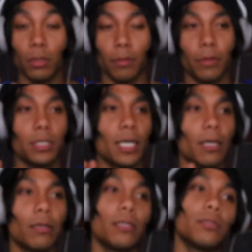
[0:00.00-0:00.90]
because
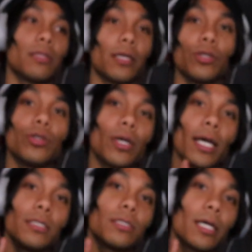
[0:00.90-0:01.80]
like here's the thing, you
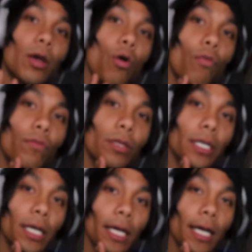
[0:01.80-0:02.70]
can't just like
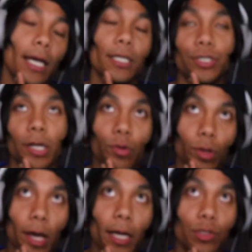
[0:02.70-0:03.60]
overly
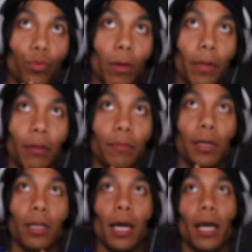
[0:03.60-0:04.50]
generalize women,
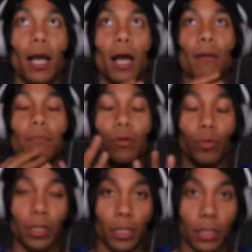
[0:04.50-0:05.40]
but like I'm a
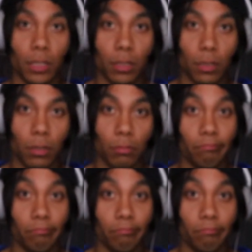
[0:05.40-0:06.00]
realist.